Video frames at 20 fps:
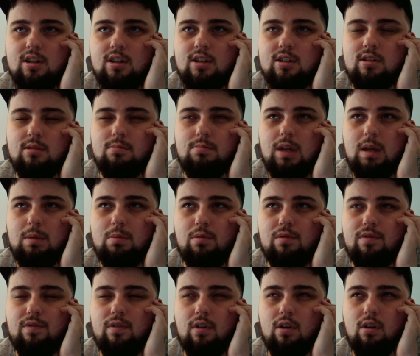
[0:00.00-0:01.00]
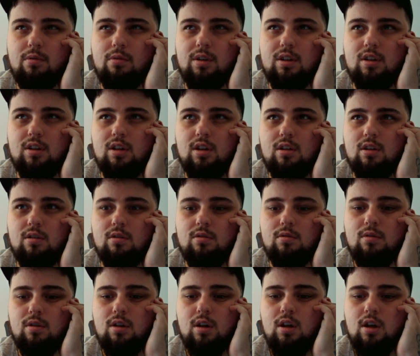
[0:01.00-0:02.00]
So people following
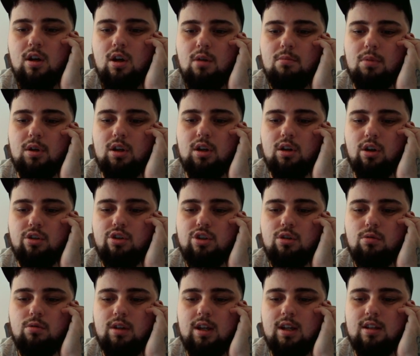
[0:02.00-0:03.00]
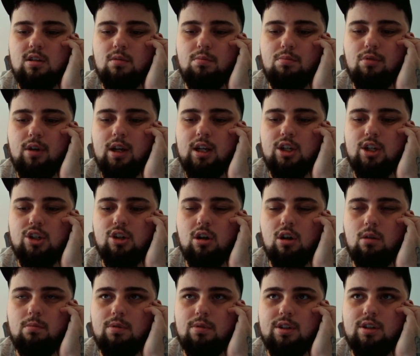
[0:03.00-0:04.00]
you. Because you'll need to brake
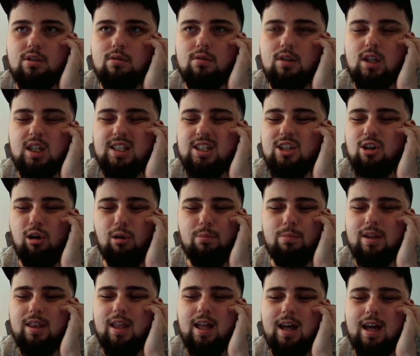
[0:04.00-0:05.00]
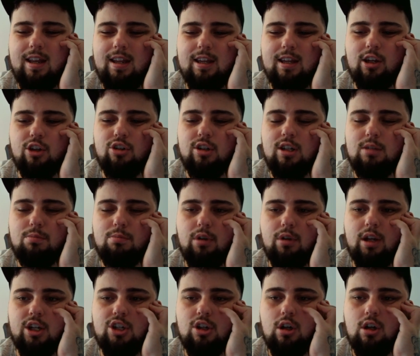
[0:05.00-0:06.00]
sharply to... It's got to be that, isn't it? Because you need to
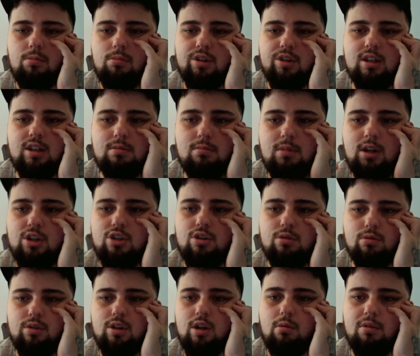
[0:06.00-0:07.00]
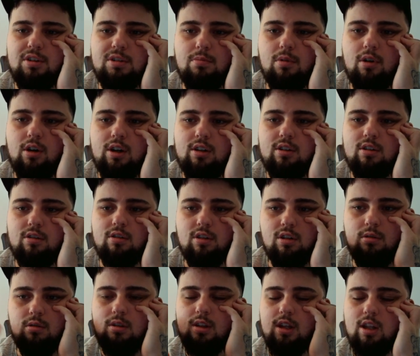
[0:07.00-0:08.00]
brake sharply. You need to make sure no one's behind
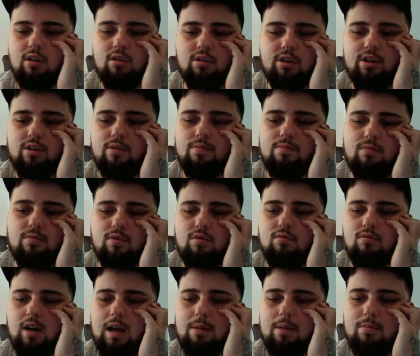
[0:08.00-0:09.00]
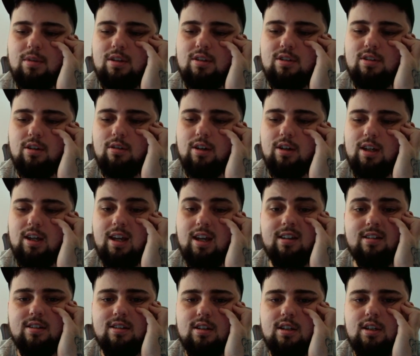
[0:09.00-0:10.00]
you and they're not going to ram into you, I
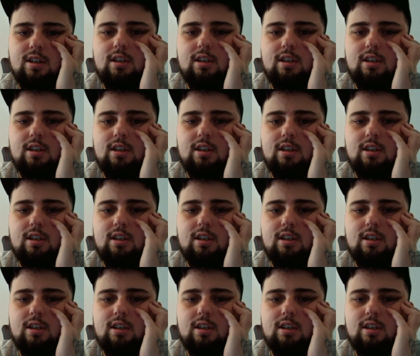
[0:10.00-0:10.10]
guess.